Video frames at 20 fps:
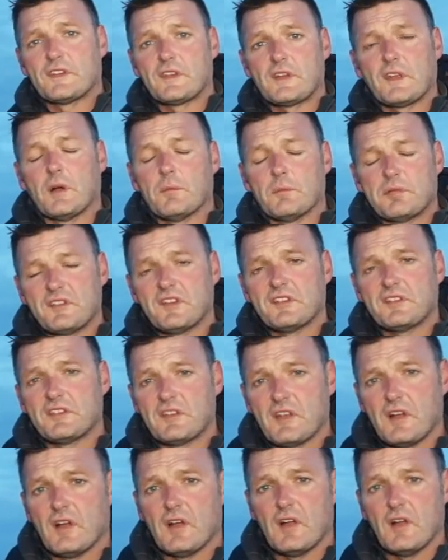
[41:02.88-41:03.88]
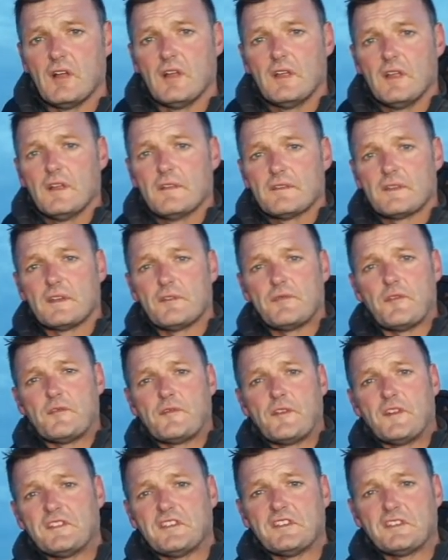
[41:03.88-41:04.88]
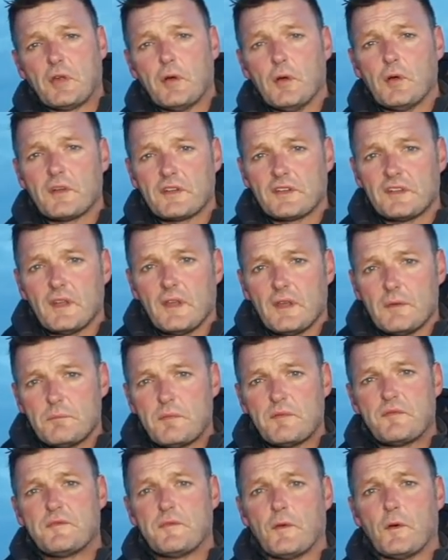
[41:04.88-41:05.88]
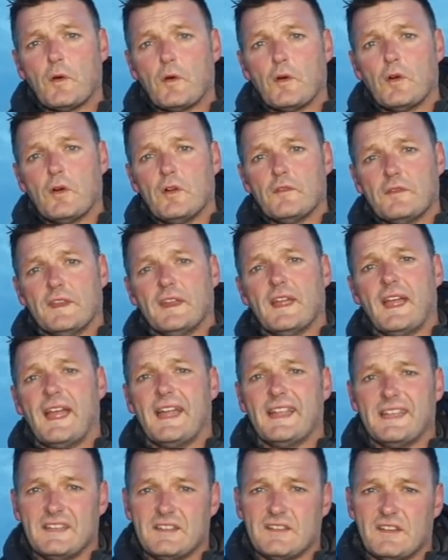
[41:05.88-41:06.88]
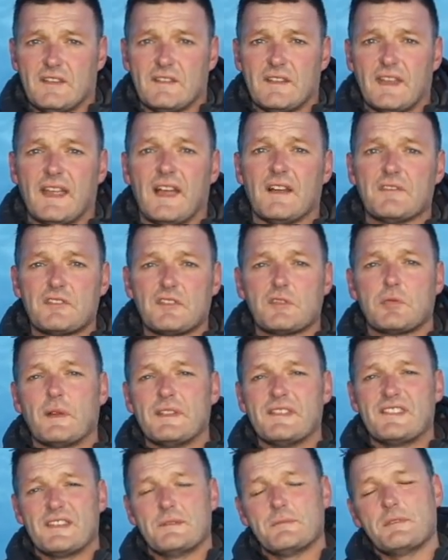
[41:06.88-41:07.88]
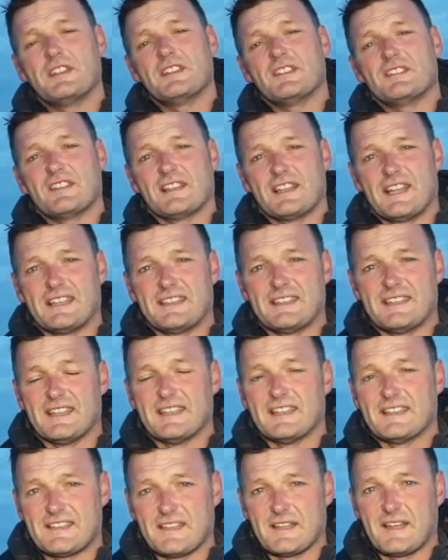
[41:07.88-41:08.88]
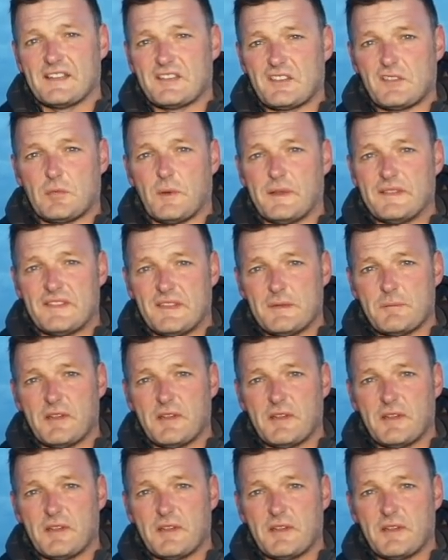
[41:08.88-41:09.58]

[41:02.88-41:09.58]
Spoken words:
of the competition are that if a fish is hooked before the end, they have 20 minutes to land it. So that's 20